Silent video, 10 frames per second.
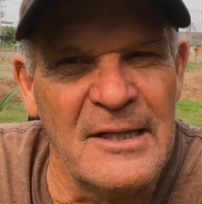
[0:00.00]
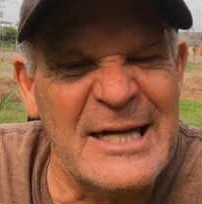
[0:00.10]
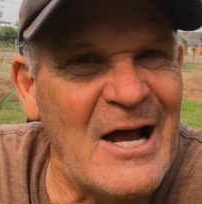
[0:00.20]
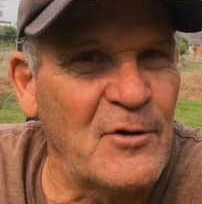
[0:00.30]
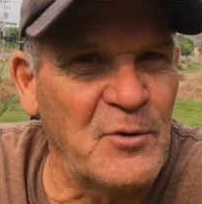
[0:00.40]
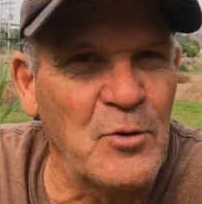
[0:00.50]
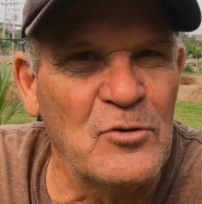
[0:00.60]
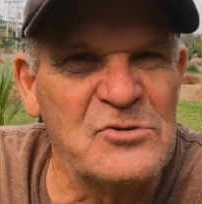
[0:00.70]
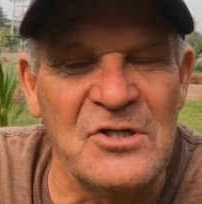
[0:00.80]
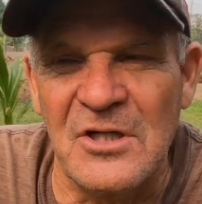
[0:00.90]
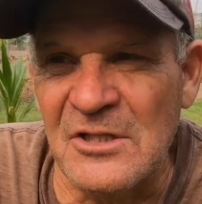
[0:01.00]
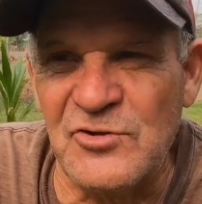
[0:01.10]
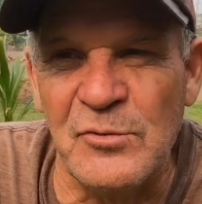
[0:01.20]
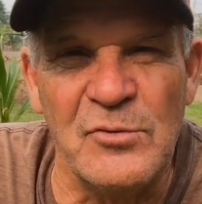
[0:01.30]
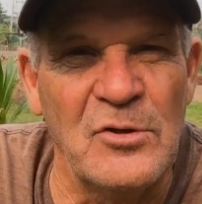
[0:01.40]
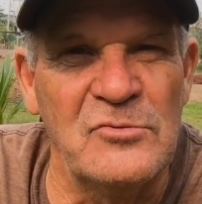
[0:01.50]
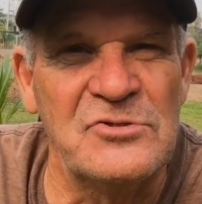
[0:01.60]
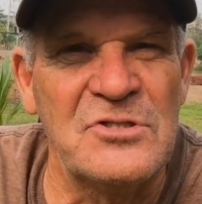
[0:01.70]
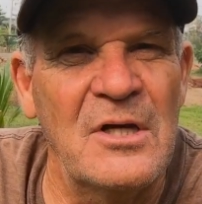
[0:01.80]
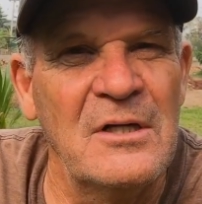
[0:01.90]
county roads and country
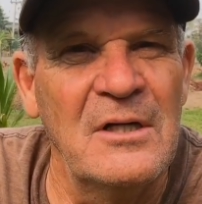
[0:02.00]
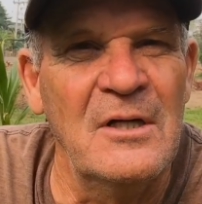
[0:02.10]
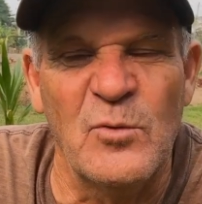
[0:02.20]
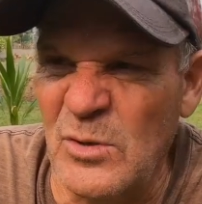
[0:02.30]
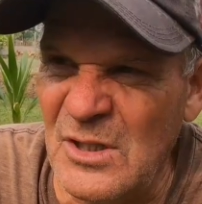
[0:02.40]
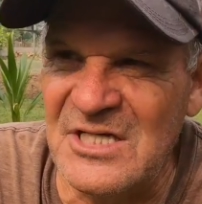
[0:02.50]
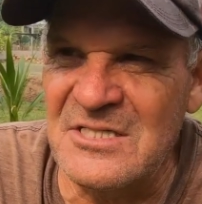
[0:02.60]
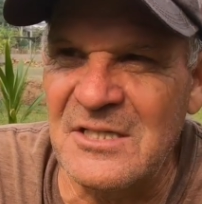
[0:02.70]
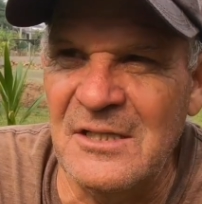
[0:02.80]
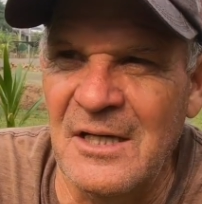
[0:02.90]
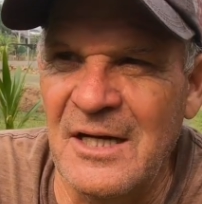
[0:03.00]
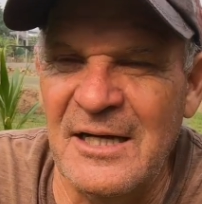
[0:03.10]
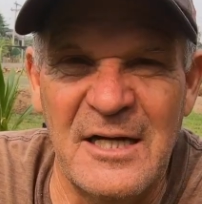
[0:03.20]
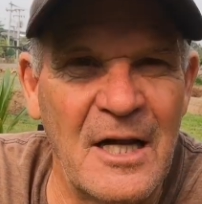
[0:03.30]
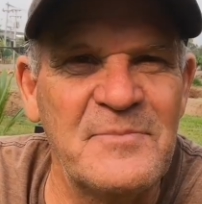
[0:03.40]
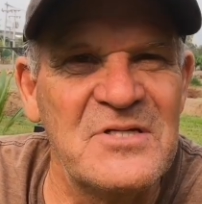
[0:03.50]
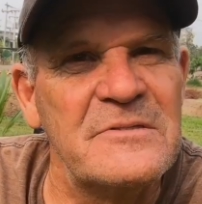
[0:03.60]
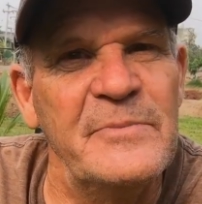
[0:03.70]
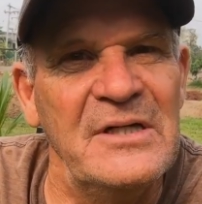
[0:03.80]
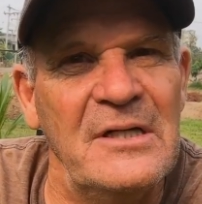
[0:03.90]
roads real easy and get up to
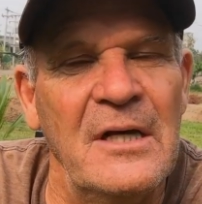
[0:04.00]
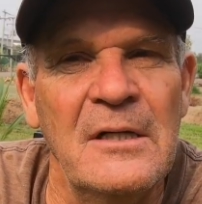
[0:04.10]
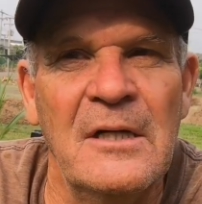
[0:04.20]
speed.